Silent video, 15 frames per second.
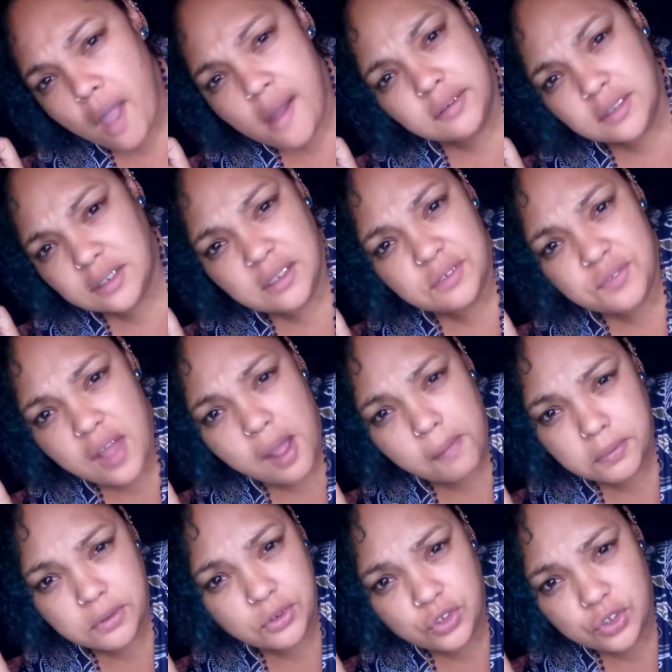has that ever
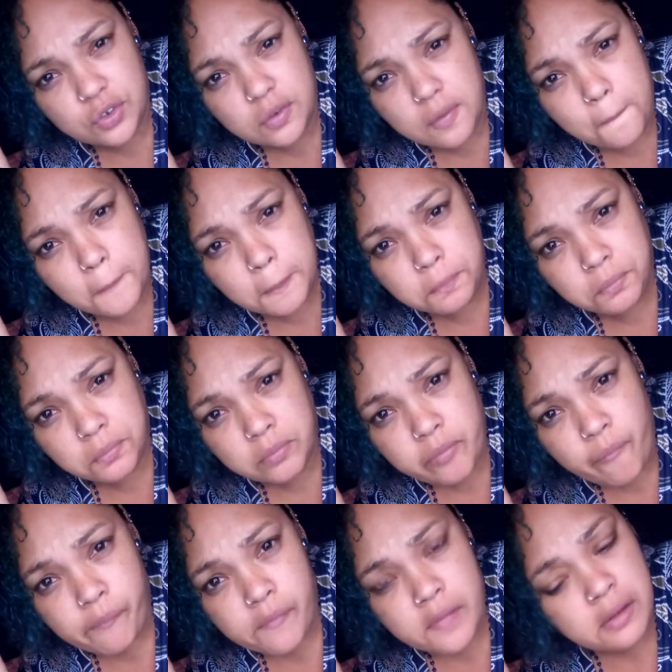happened to you?
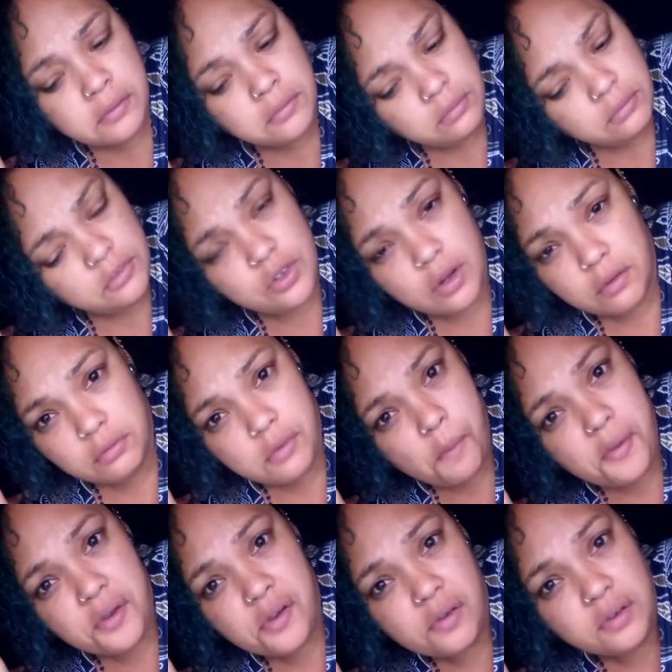Let
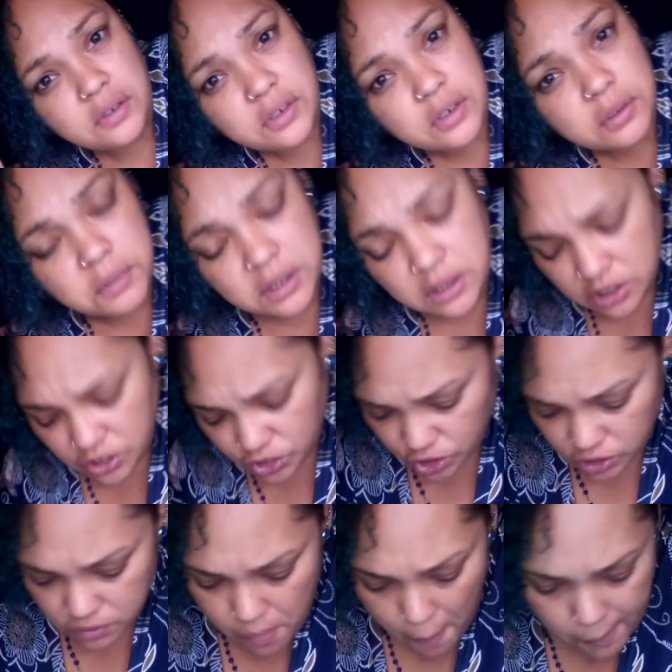me know in the comment
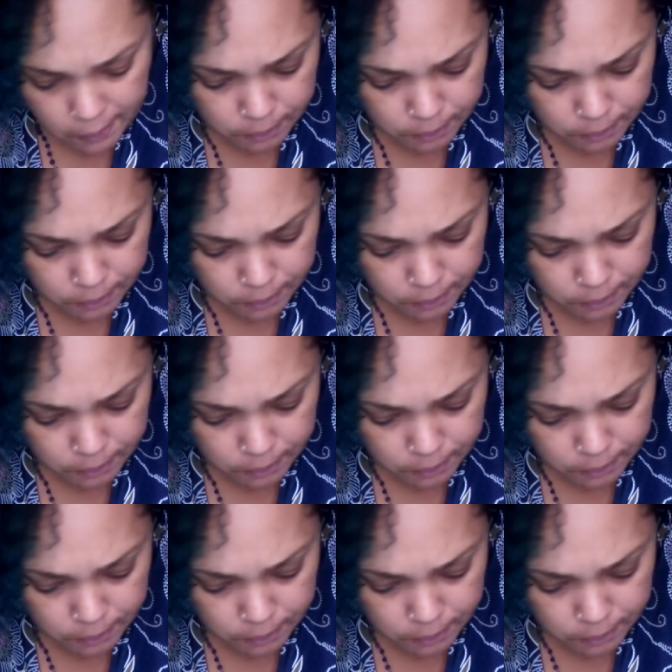section.